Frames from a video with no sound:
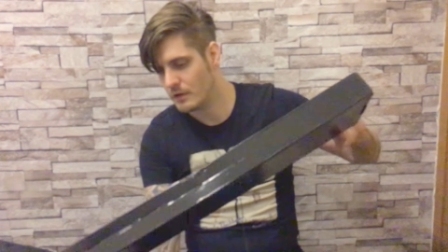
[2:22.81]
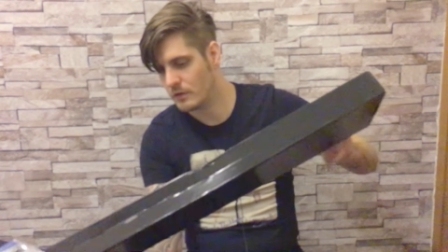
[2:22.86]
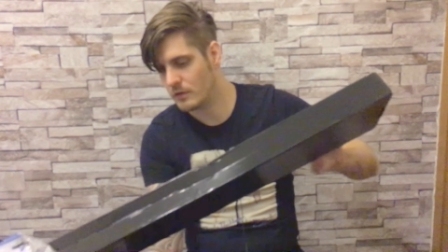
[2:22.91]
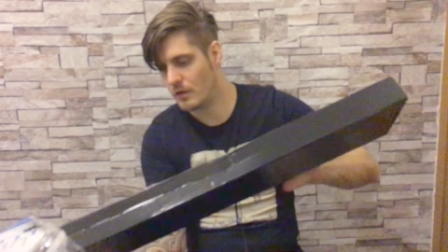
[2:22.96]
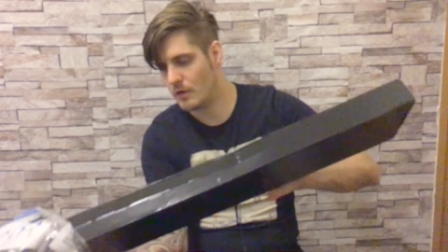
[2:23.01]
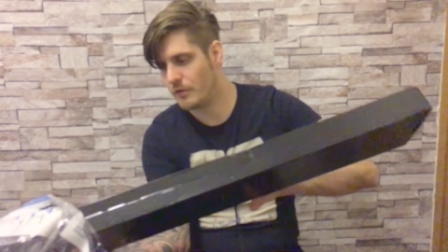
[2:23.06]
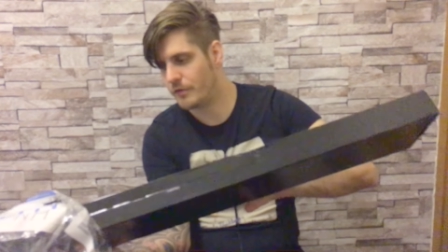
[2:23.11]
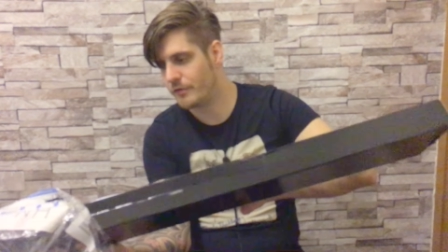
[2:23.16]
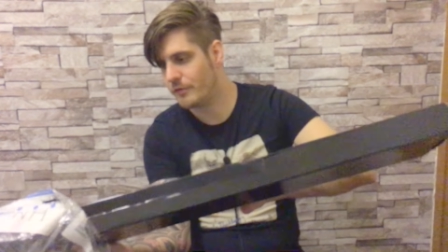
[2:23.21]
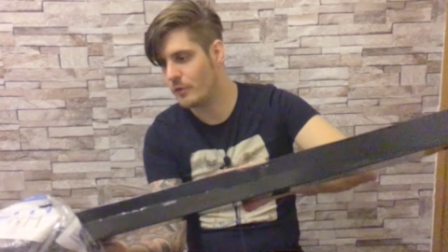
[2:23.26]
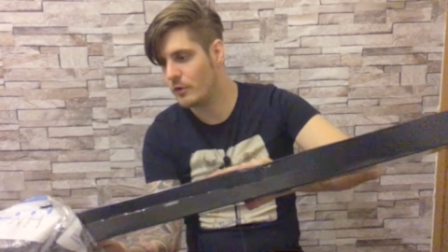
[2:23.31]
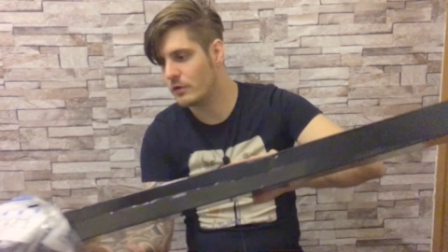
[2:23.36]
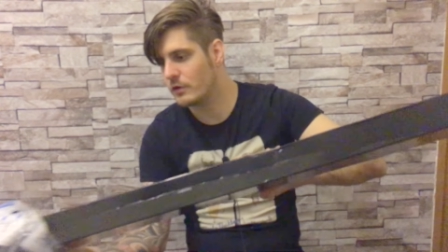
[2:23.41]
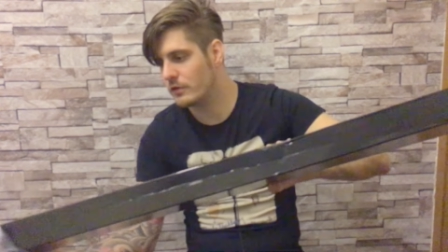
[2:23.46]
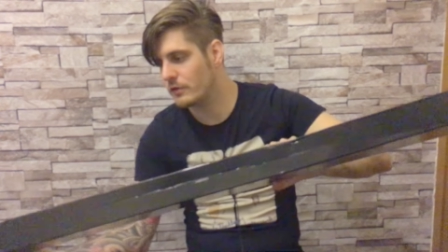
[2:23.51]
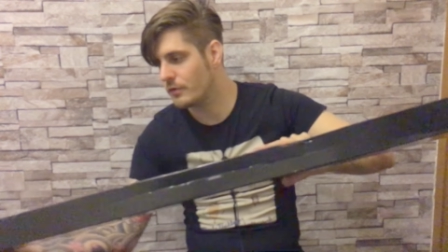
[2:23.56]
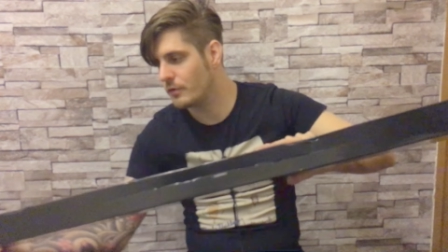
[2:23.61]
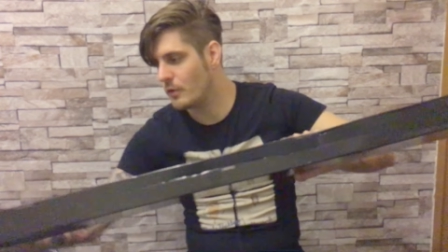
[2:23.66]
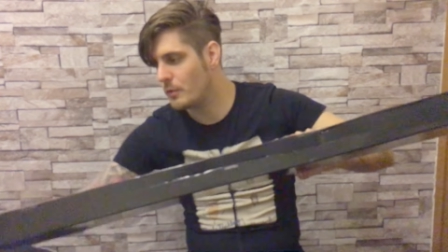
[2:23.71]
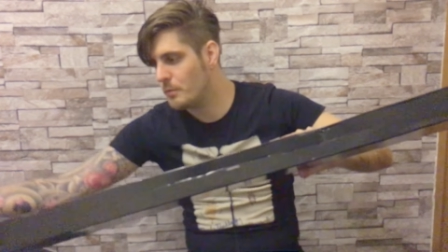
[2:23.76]
So
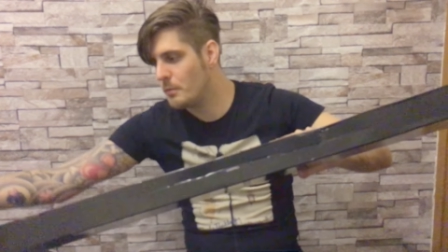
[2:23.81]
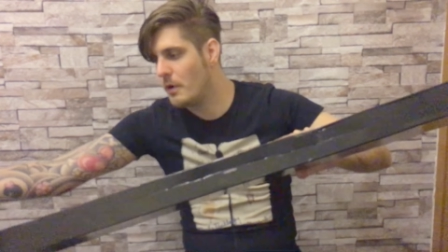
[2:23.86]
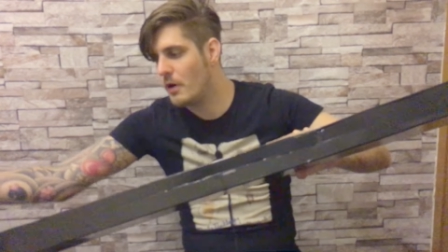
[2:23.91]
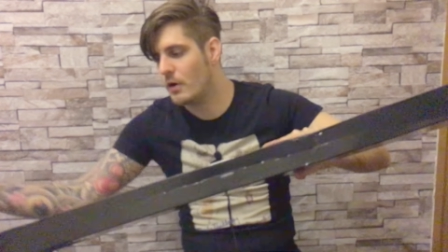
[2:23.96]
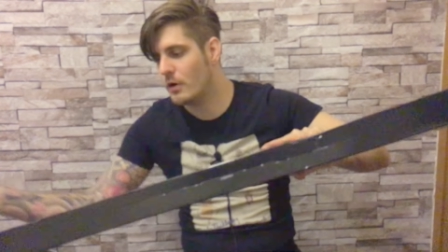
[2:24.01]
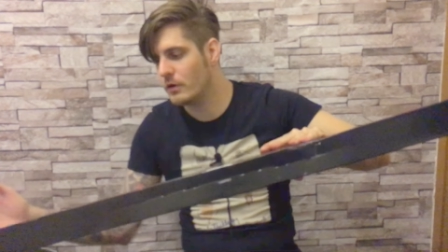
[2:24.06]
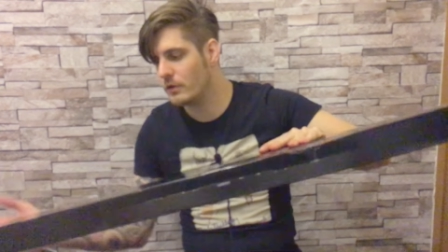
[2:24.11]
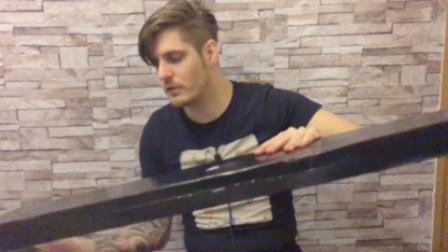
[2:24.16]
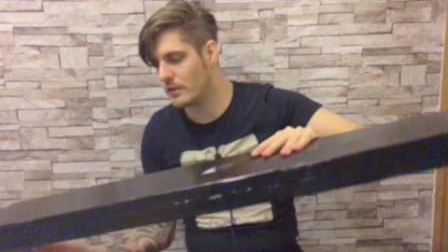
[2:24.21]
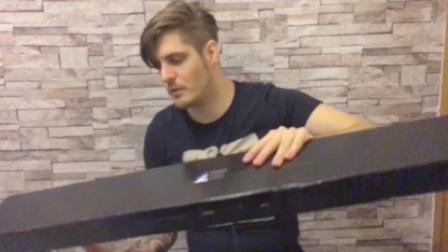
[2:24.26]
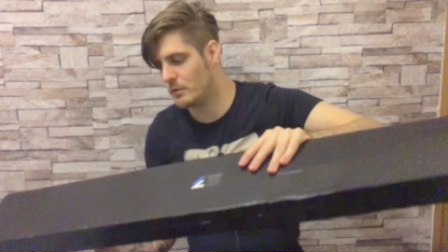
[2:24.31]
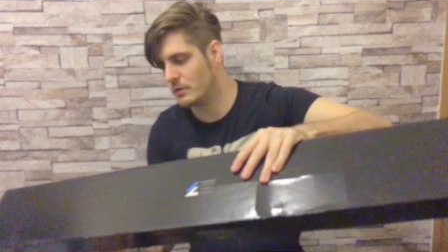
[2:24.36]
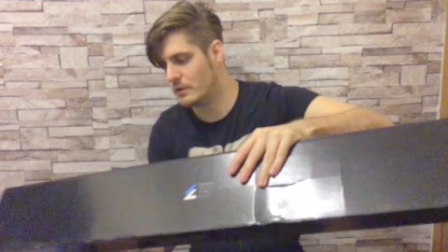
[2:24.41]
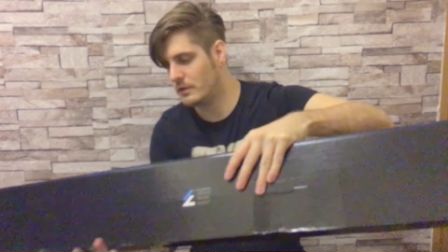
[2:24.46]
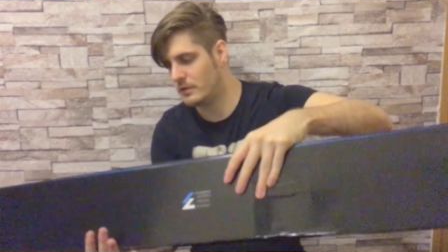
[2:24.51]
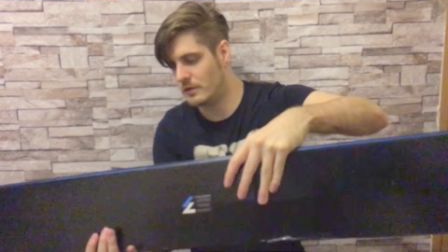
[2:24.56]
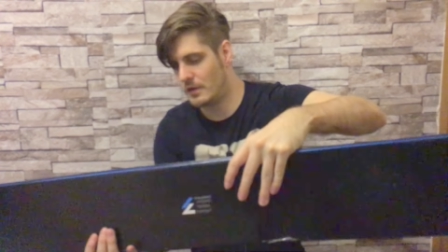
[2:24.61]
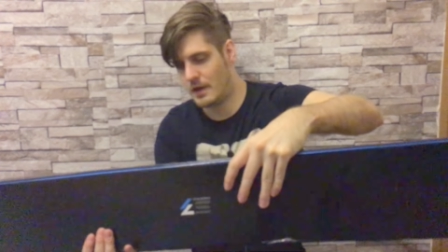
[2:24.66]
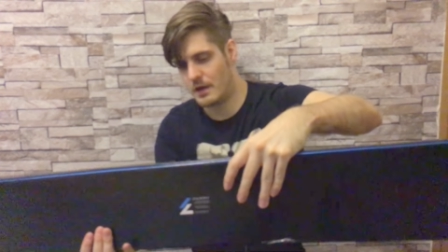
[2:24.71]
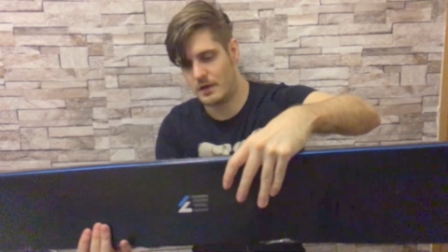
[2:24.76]
first for most, I want
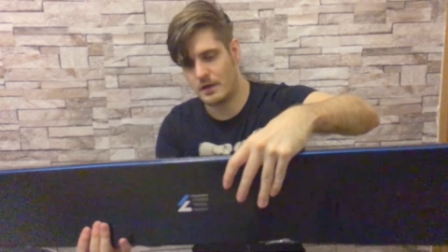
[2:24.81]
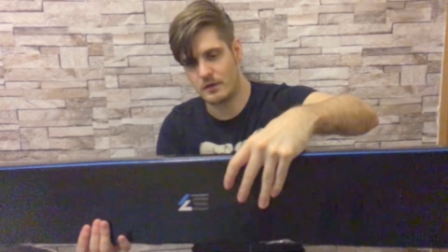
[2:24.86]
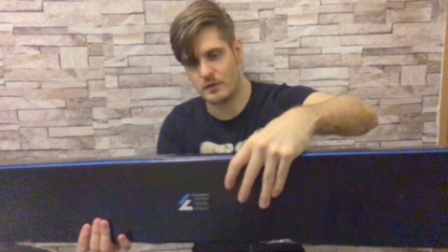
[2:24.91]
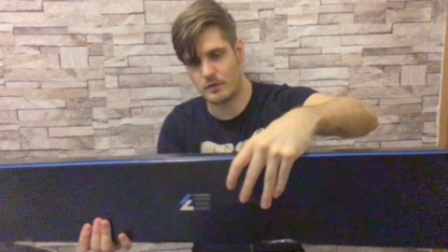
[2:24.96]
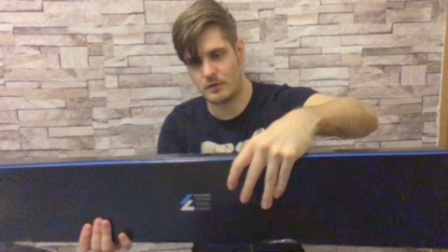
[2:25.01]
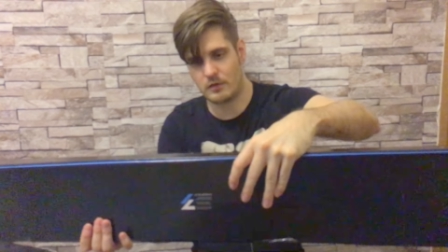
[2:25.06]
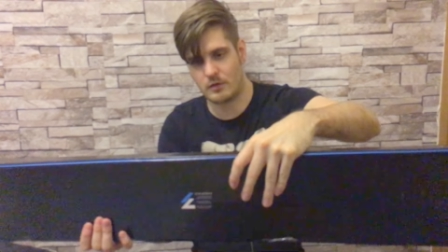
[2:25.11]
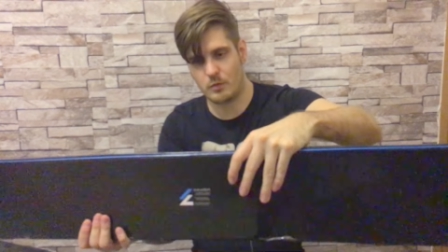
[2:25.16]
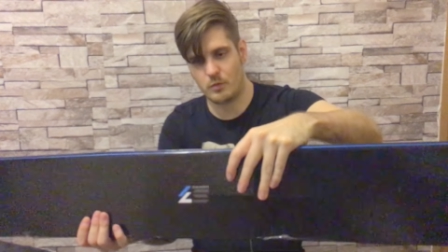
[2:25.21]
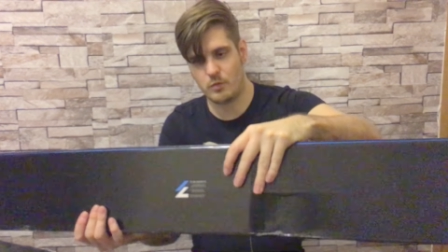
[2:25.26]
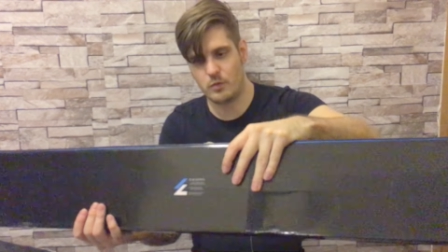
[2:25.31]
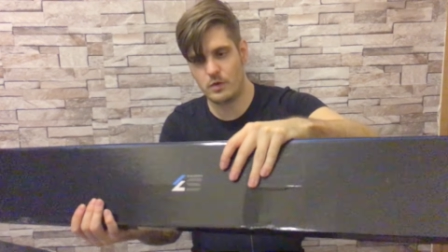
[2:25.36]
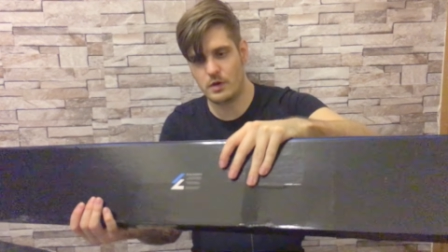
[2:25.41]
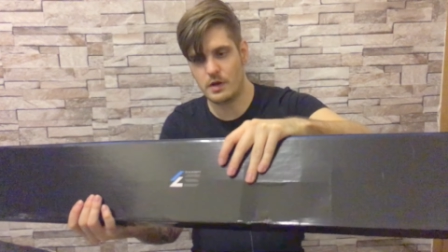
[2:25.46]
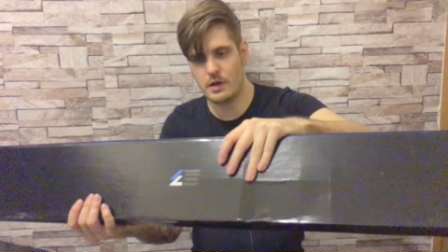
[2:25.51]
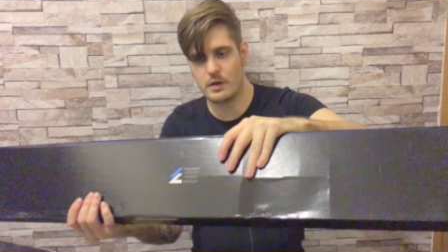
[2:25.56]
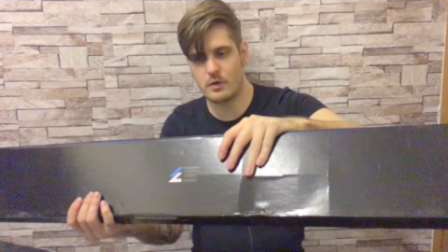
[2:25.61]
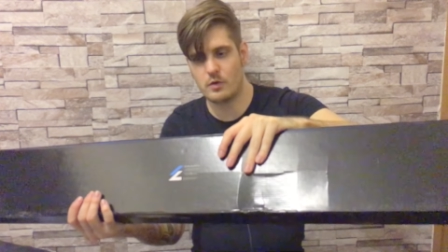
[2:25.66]
to say this is a really